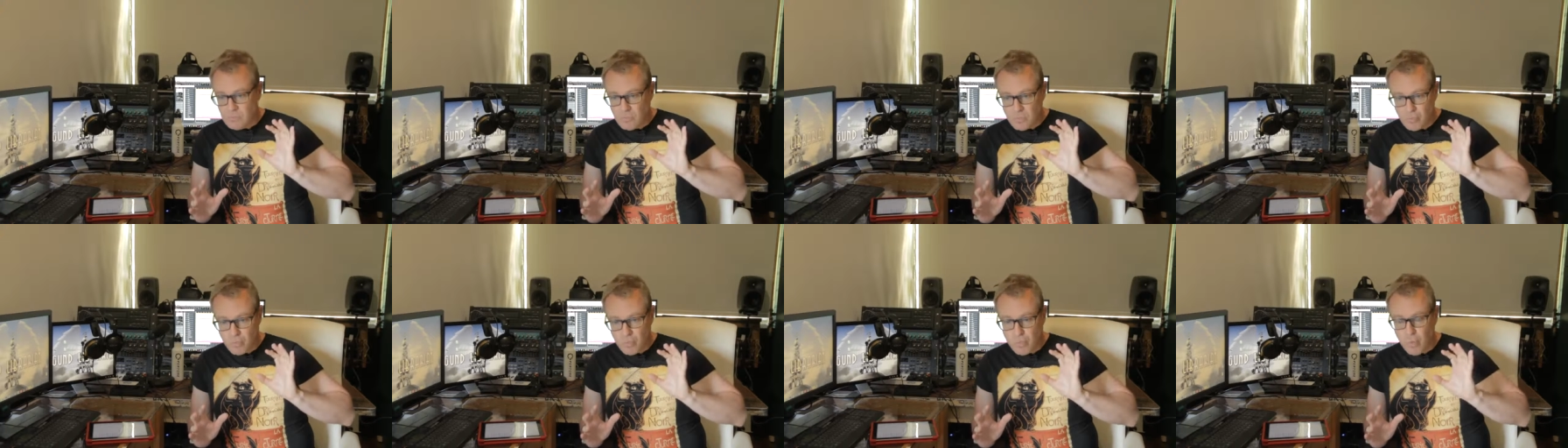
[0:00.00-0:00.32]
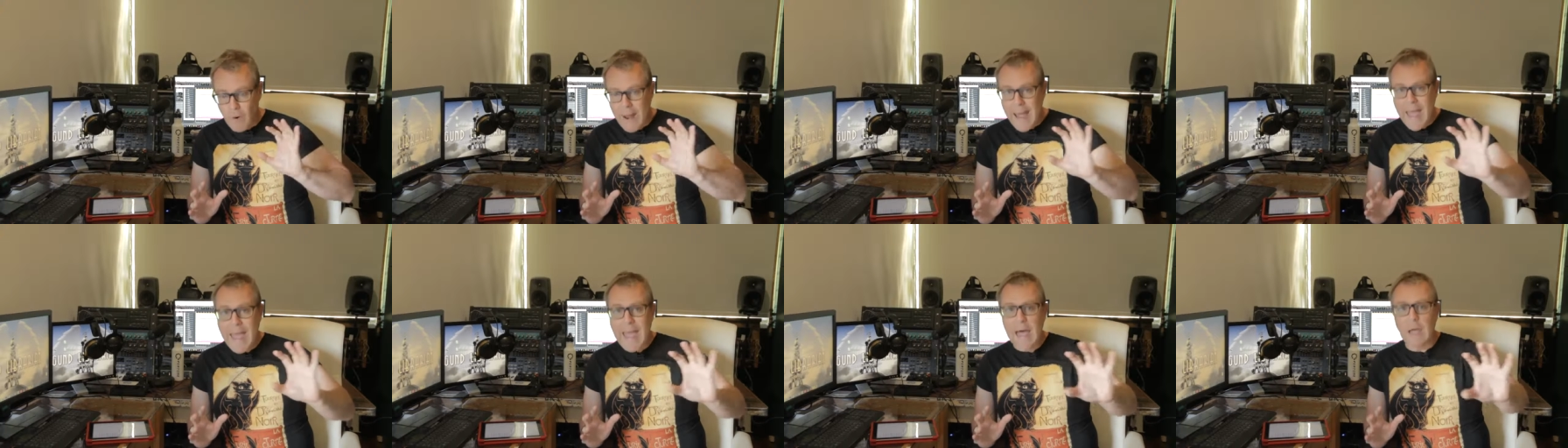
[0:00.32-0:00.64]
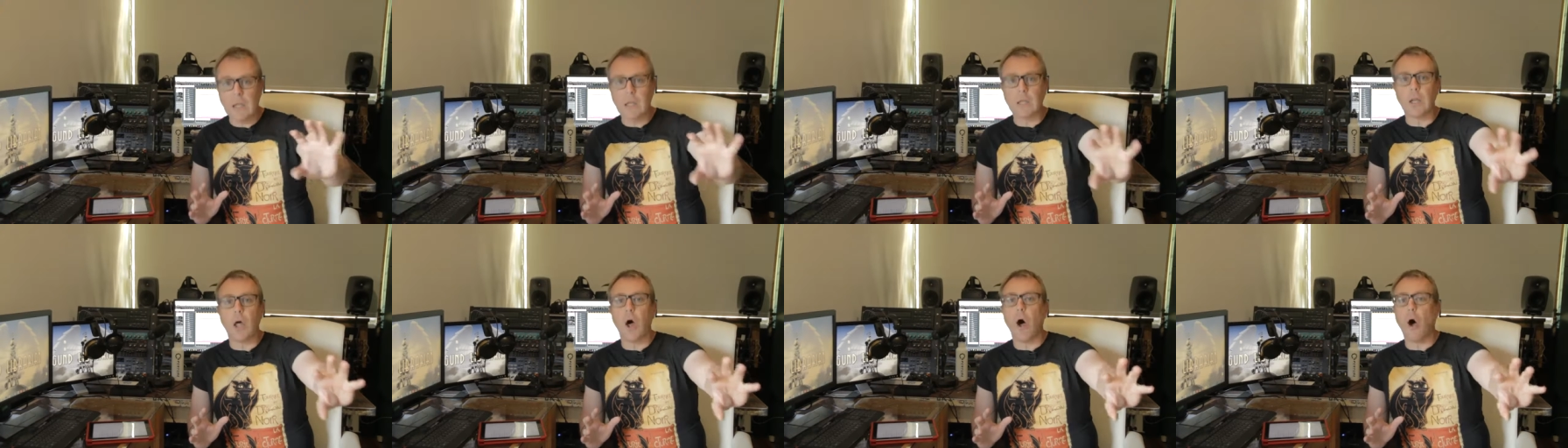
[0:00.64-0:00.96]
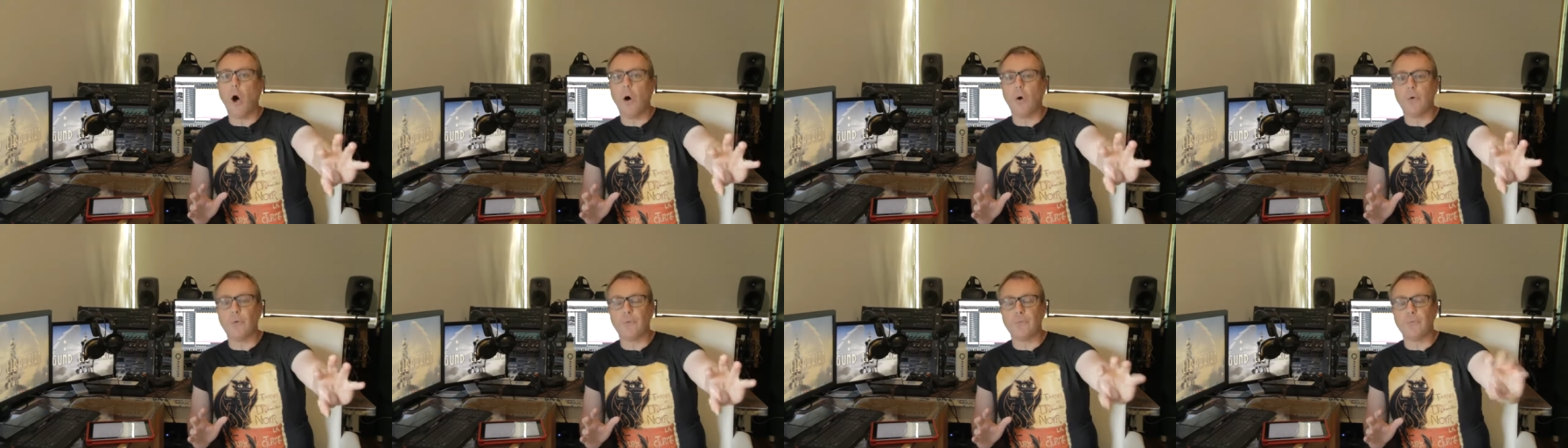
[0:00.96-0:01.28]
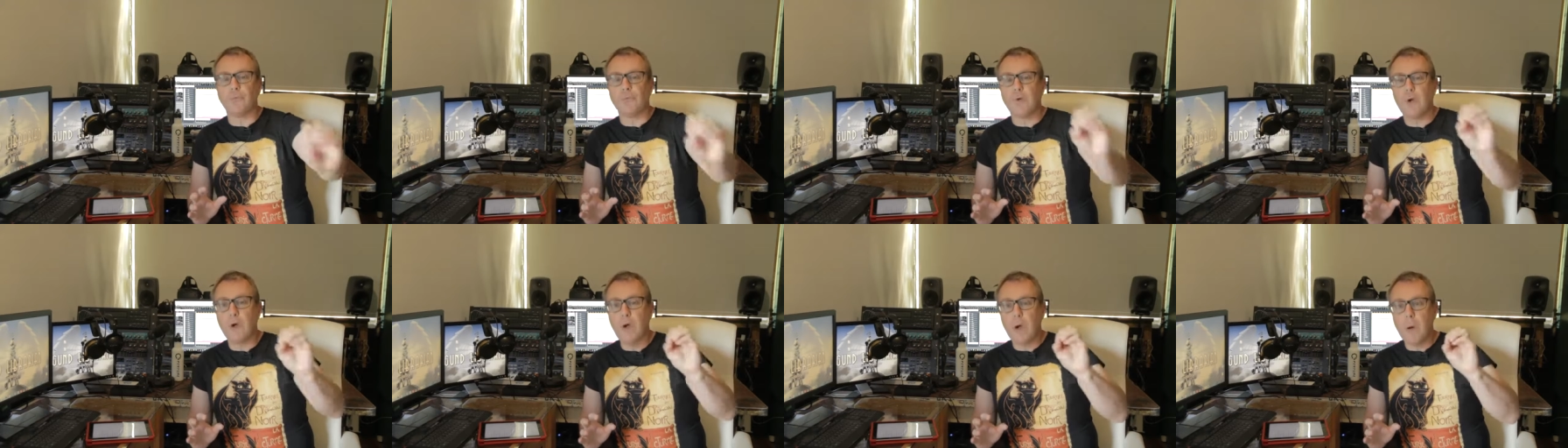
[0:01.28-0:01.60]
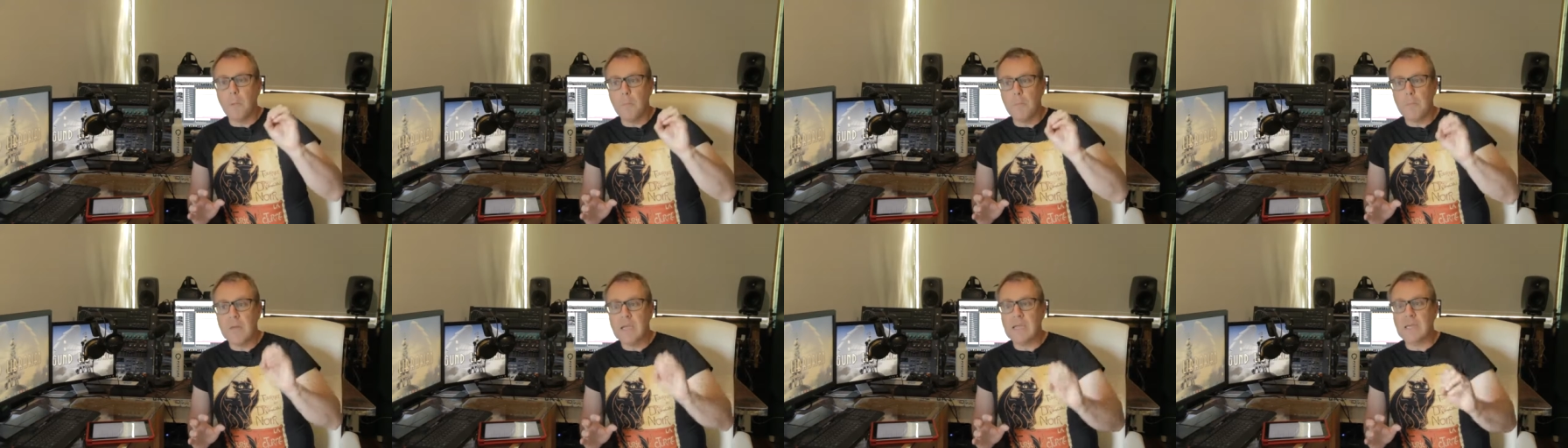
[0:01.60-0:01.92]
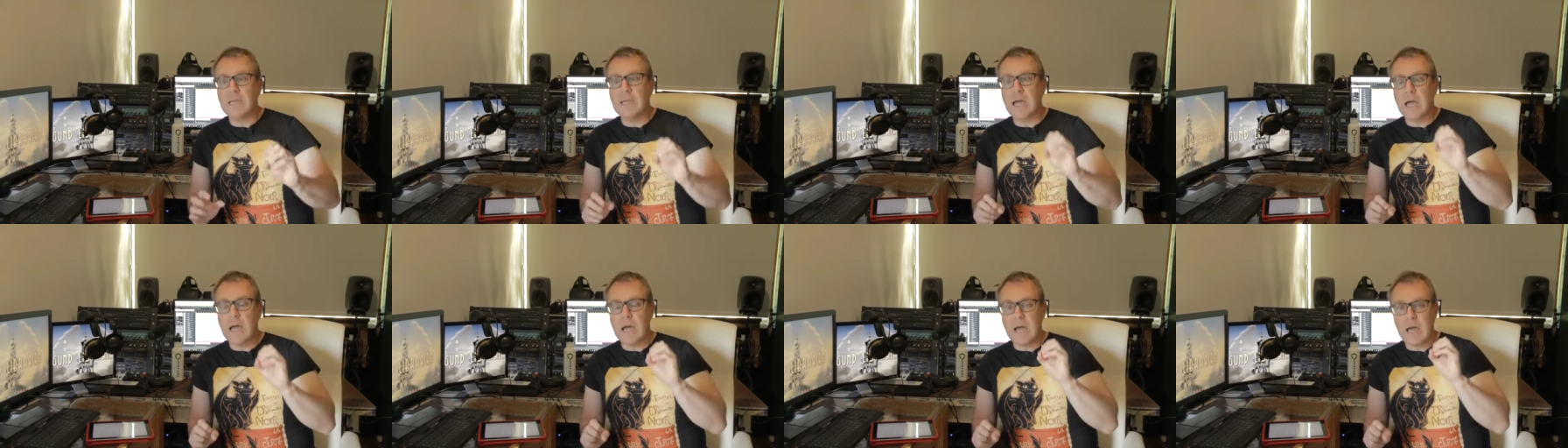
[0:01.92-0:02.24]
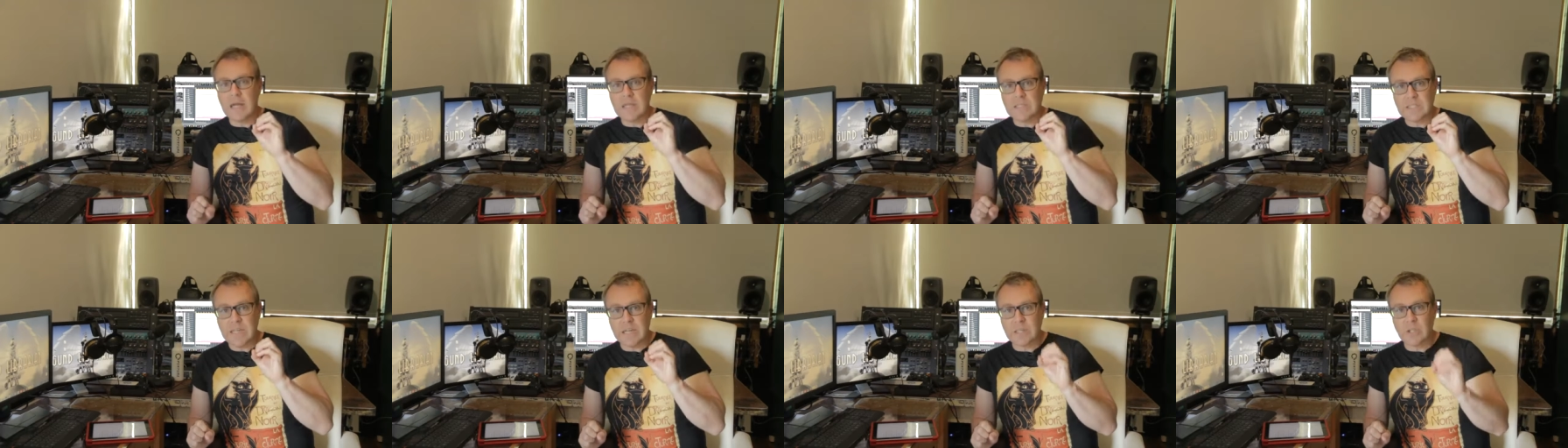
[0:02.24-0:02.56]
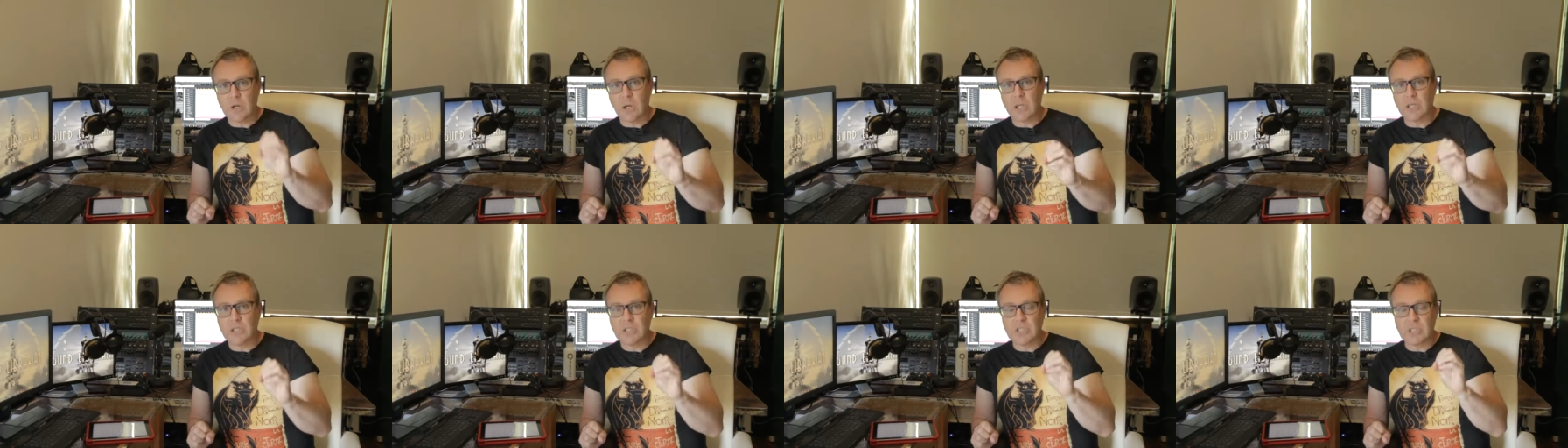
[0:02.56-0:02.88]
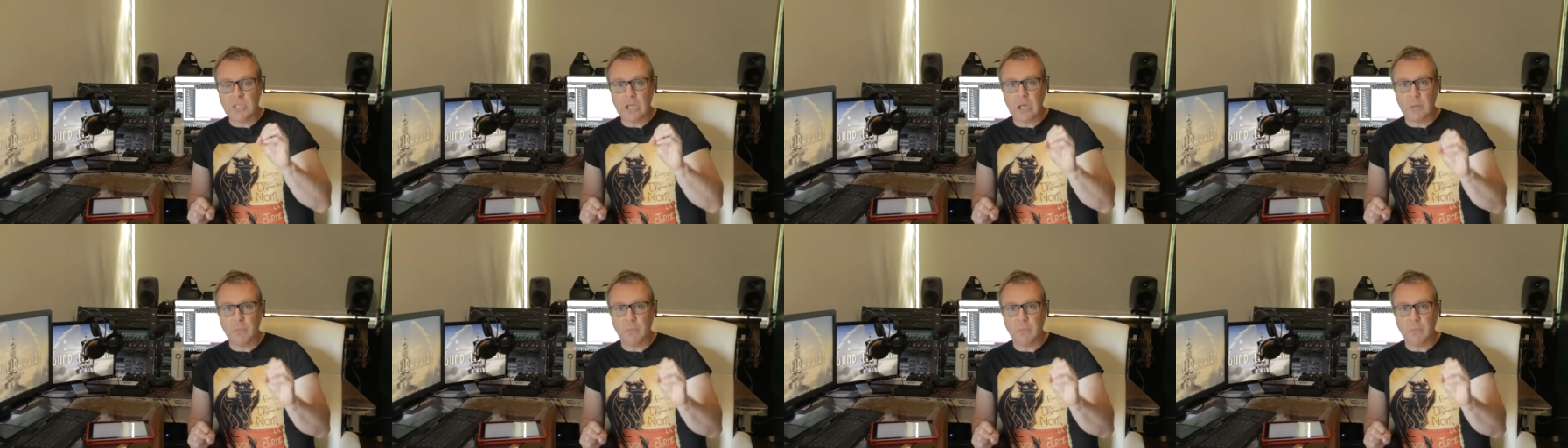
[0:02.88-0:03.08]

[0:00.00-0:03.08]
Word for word: rail of media and technologies and